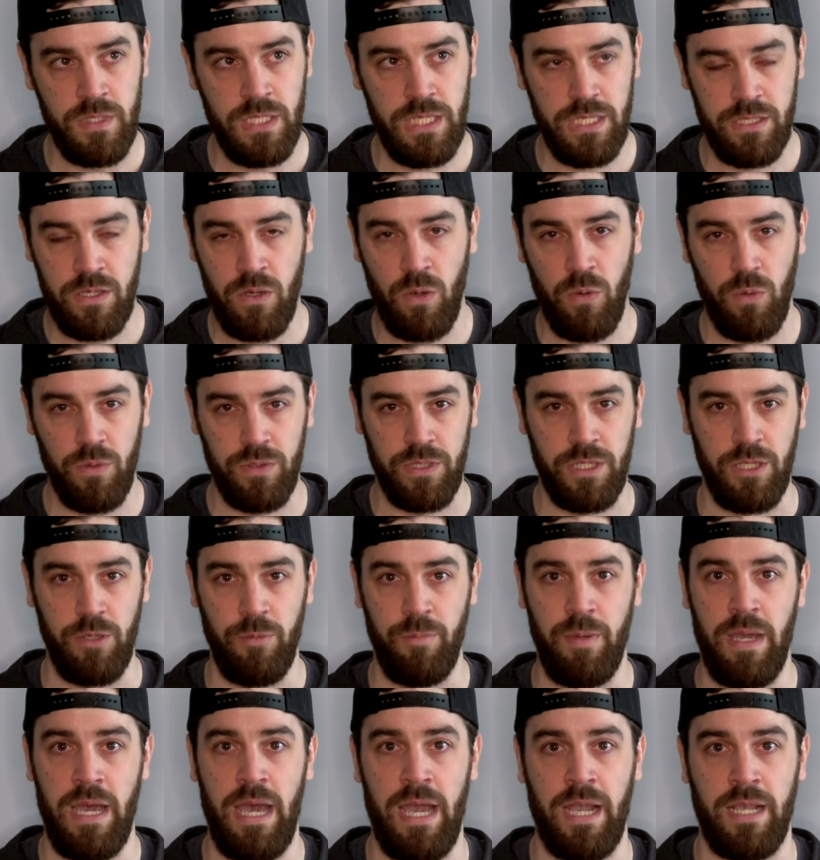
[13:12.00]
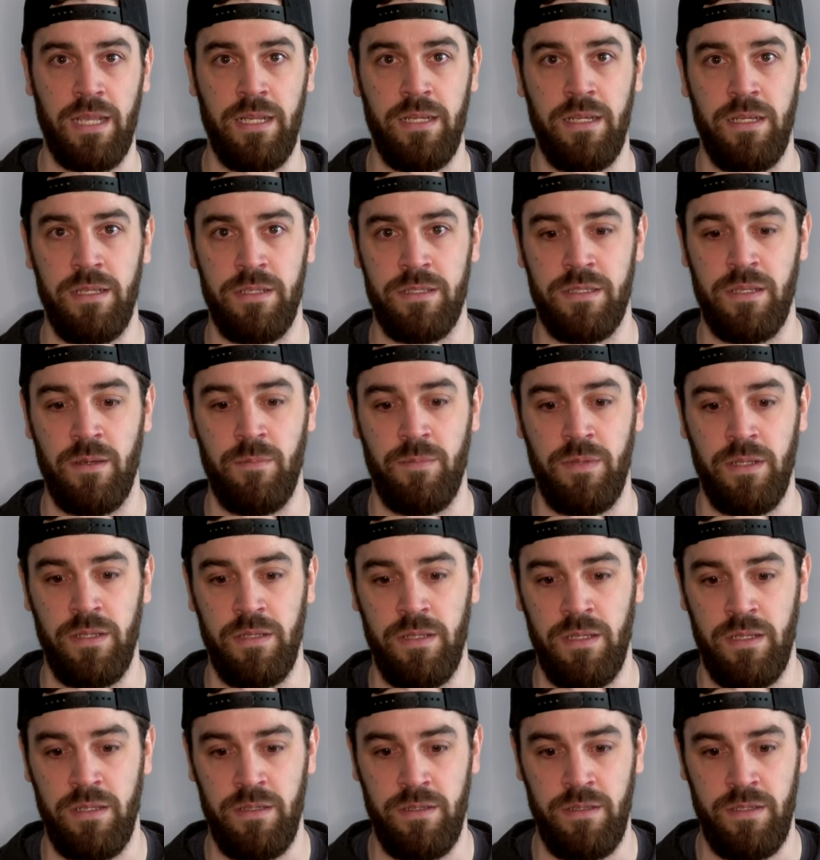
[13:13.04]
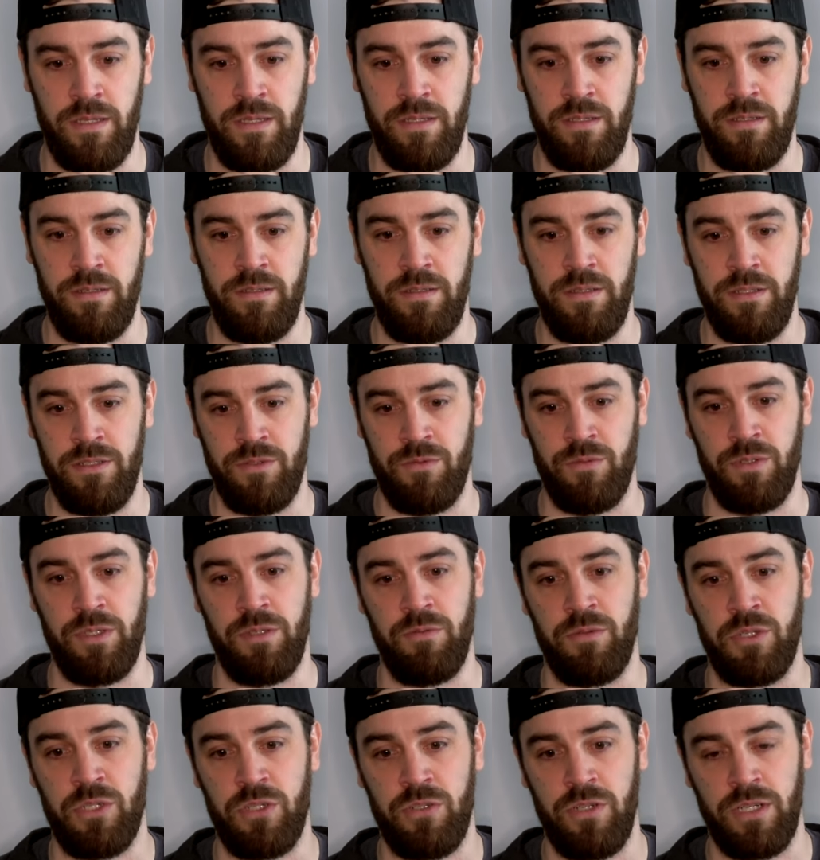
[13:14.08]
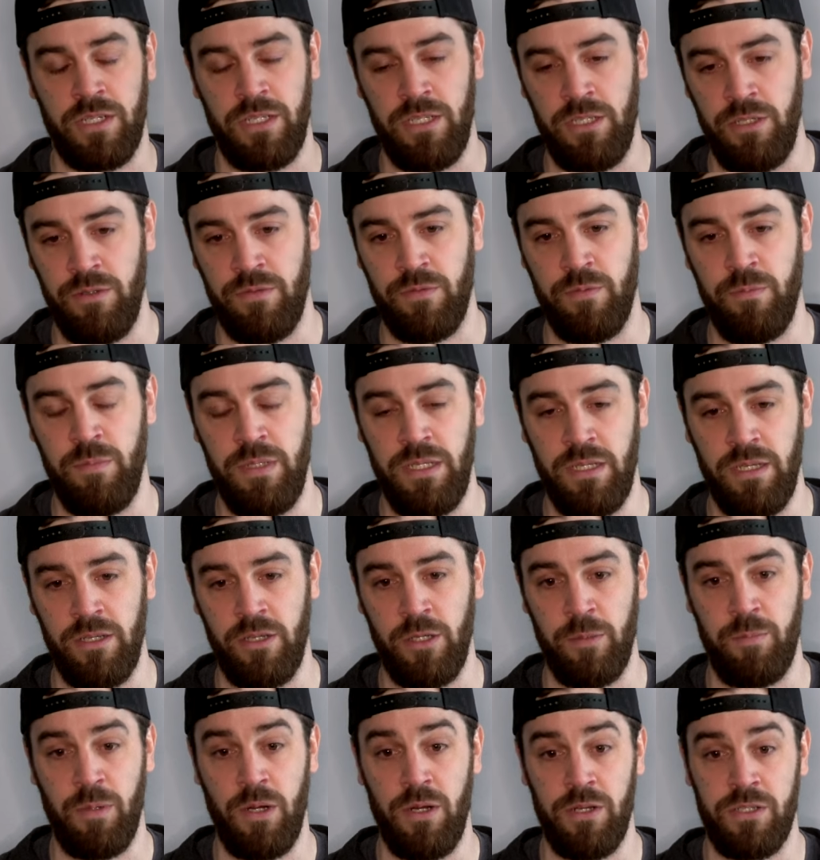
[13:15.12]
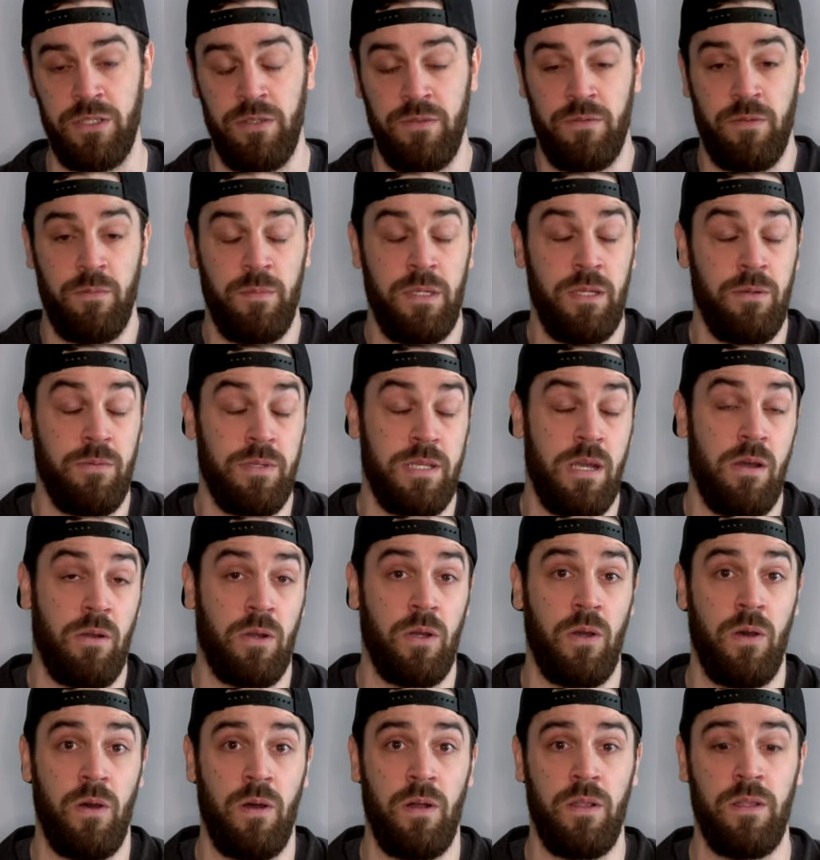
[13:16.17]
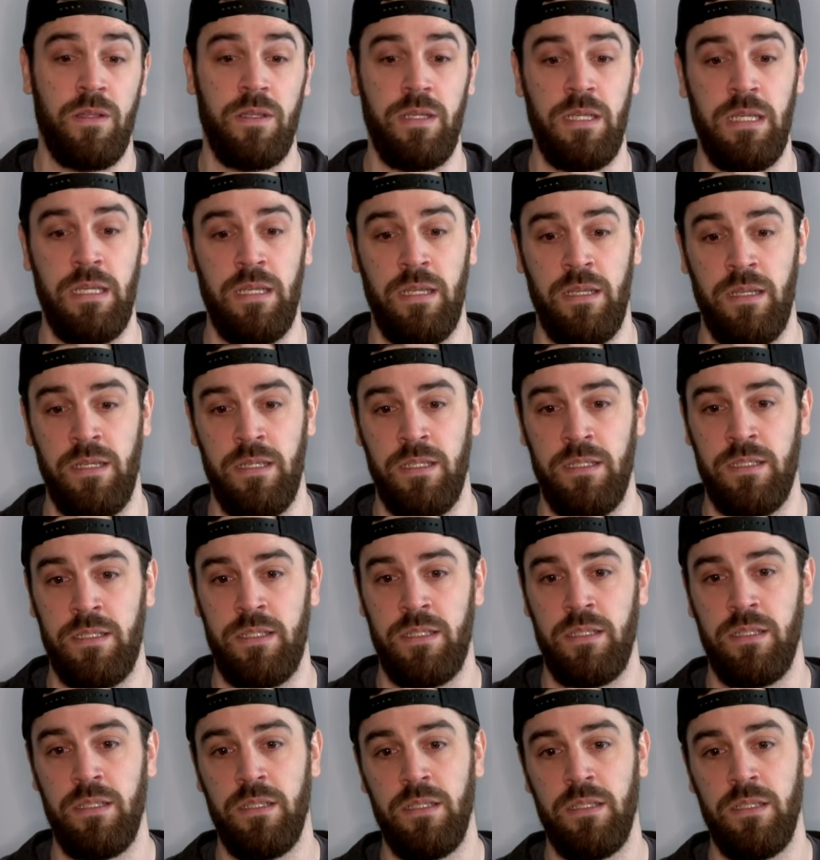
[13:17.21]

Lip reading: is holding you back, and then something that is really restricting you from being a good person. For me, it was alcohol. And,